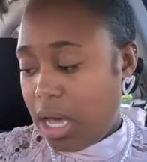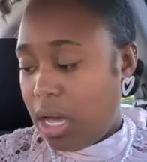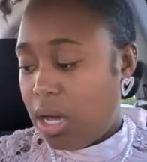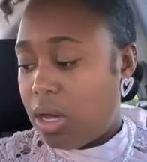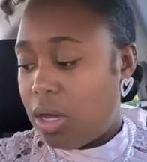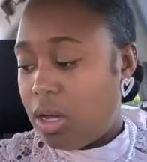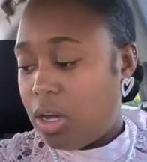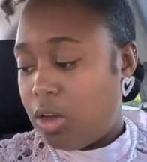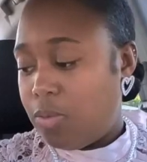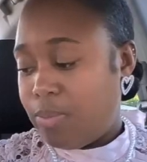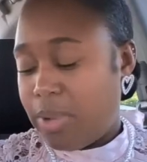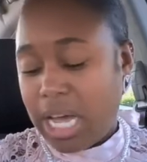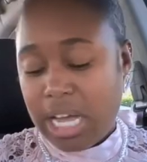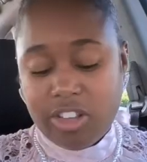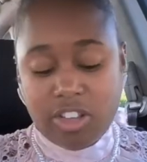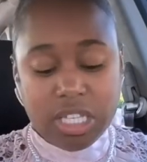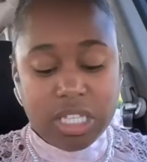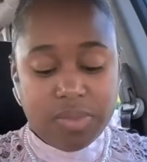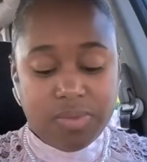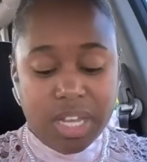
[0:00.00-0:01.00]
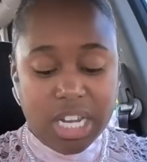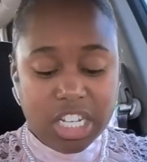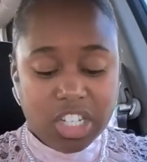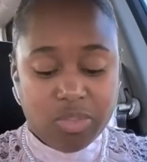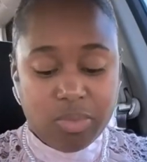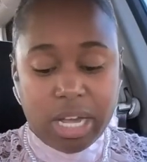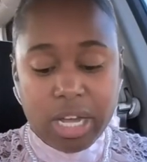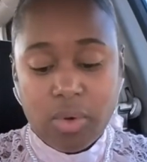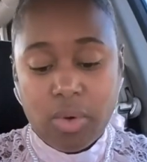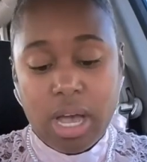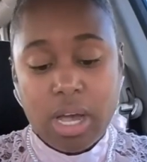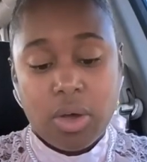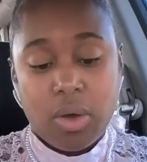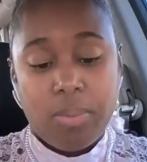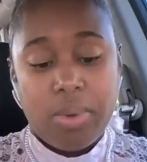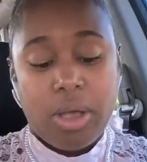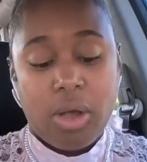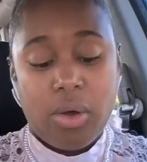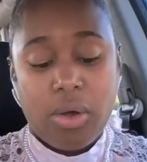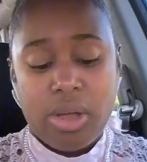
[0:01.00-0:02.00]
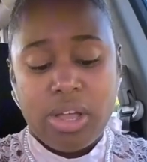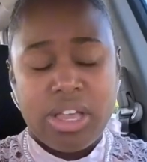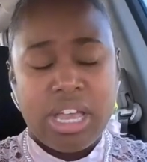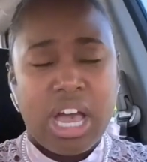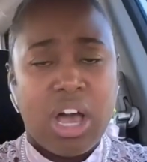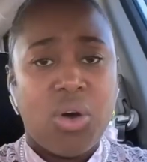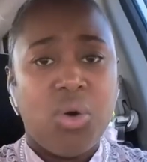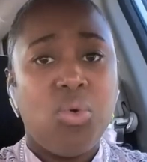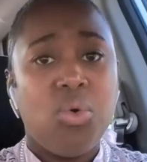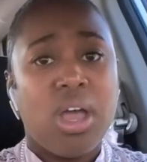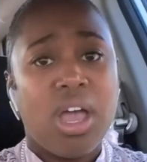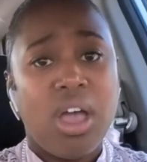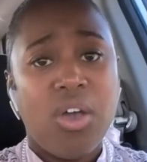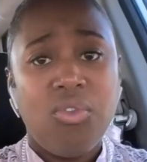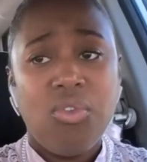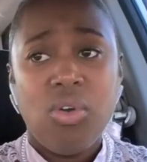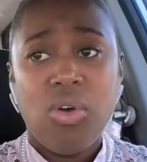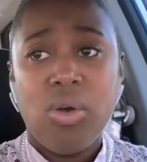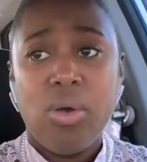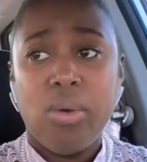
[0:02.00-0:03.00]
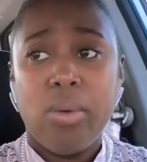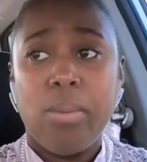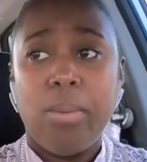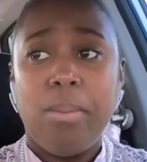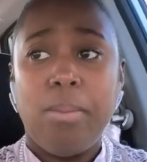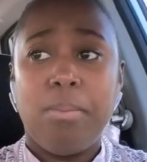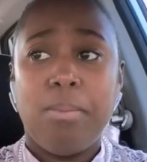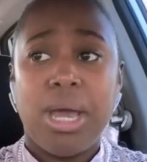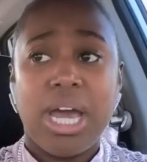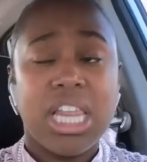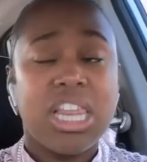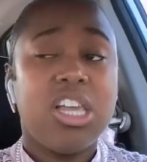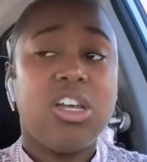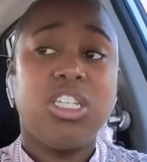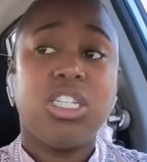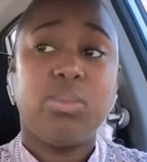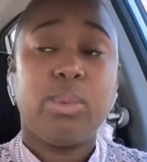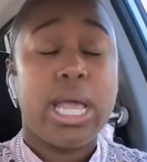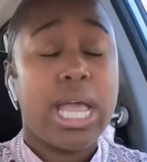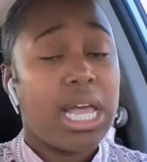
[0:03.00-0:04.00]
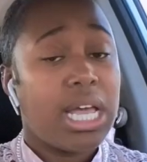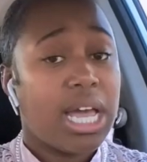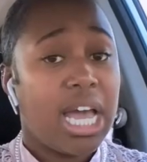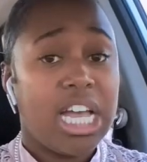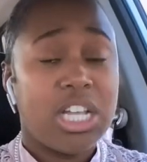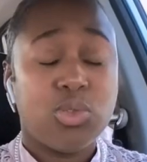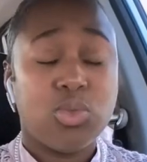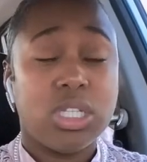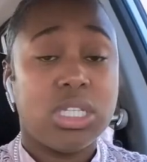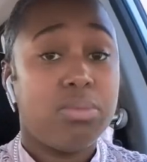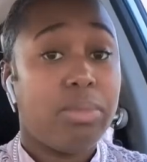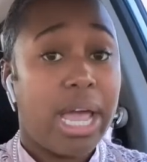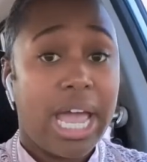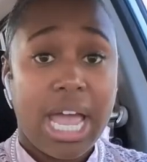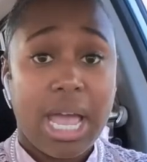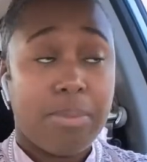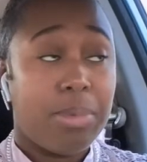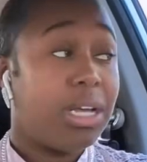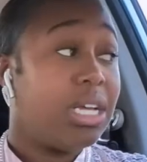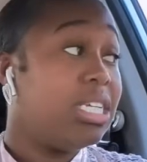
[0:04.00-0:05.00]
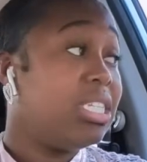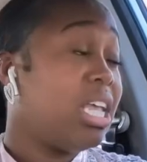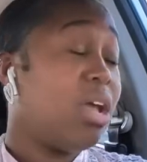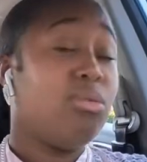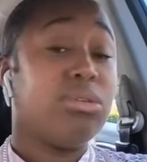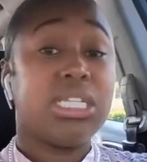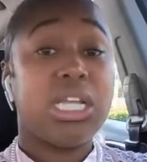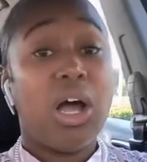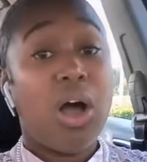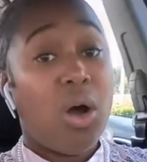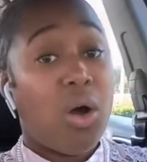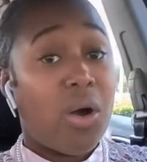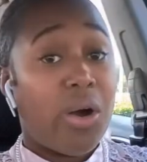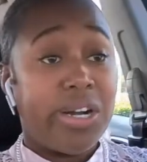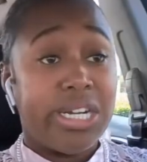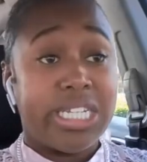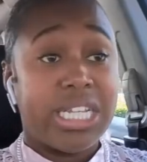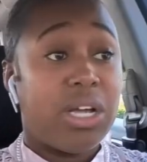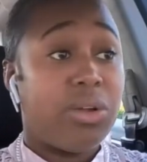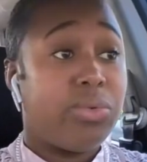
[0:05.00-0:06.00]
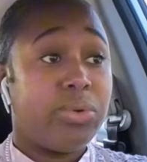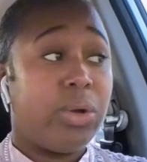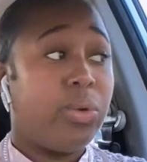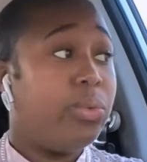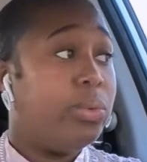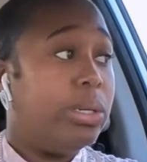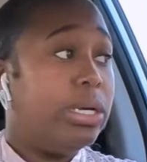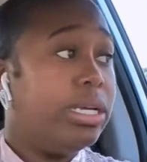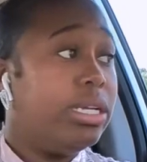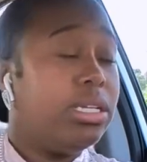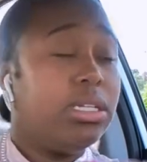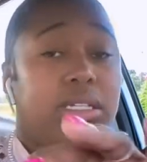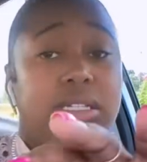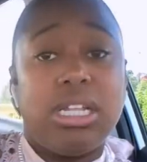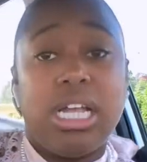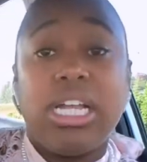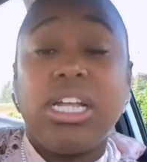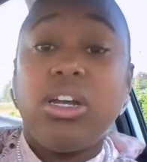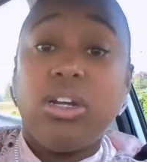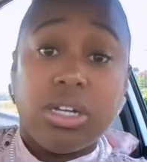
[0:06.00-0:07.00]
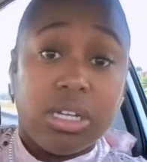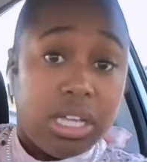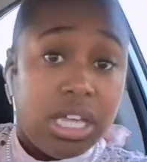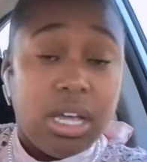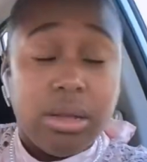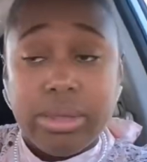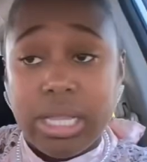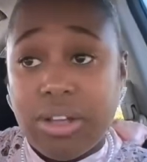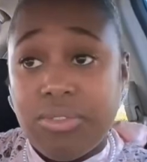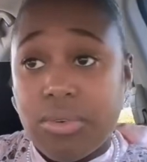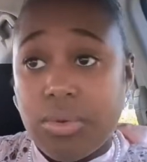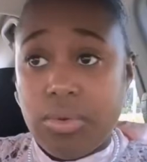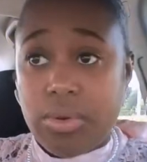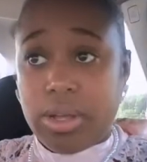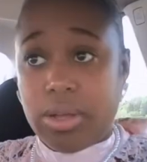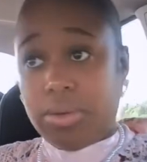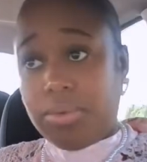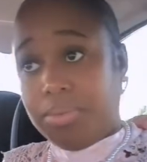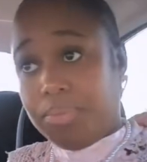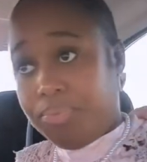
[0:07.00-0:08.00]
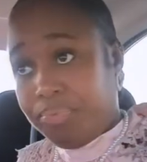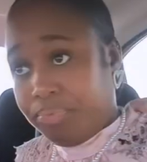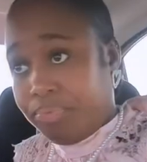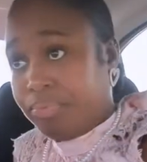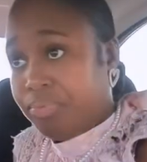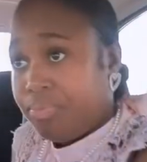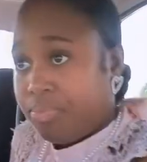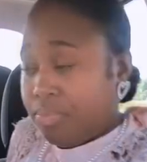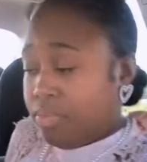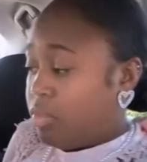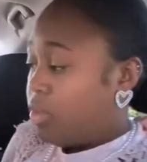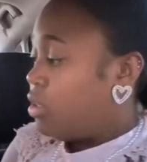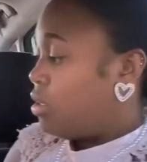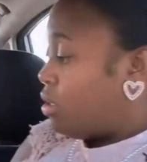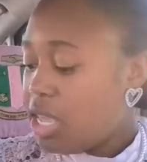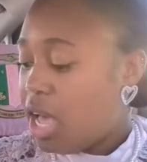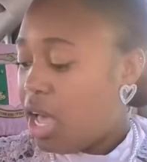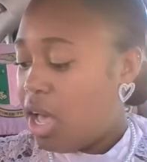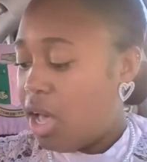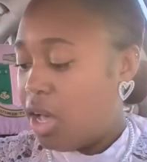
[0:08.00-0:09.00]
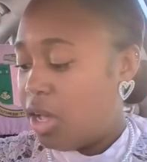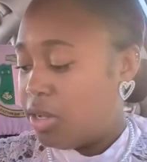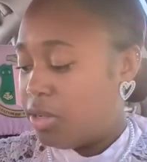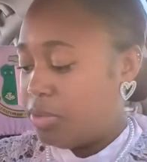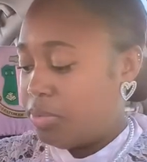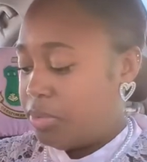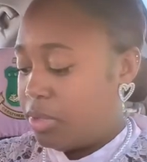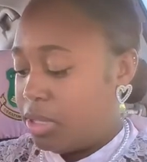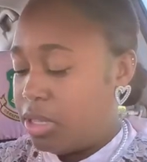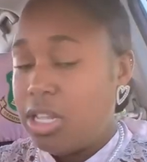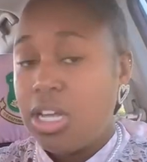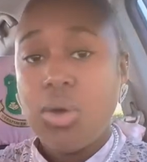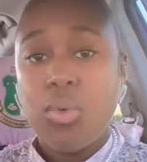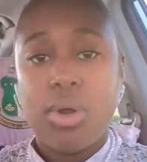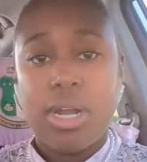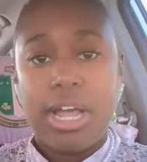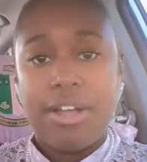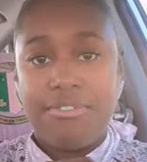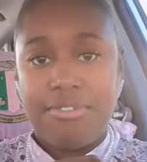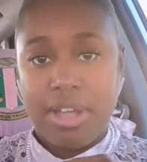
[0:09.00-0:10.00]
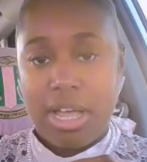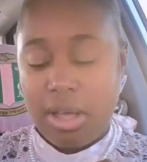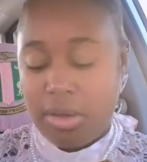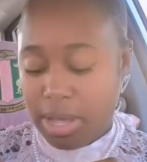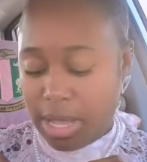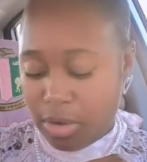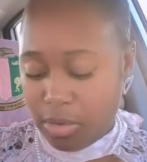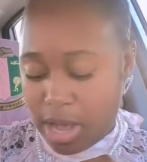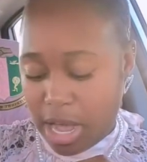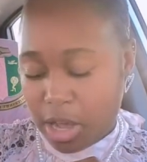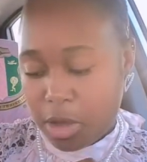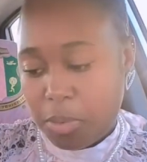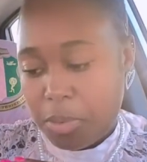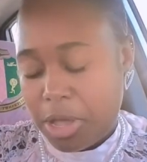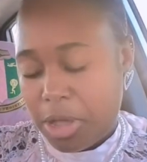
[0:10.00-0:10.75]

Um, I just finished my Cracker Barrel. and y'all whoever made those pancakes was mad because they was hard as don't know what. They could have kept it for real. Y'all, look what I found in Cracker